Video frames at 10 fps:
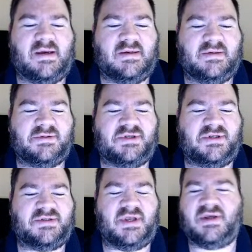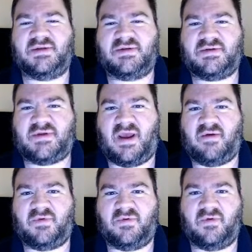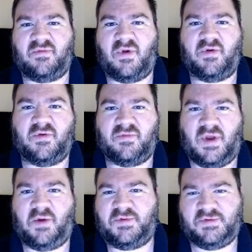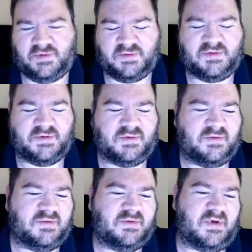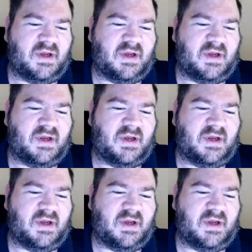she says, after her mother helps her to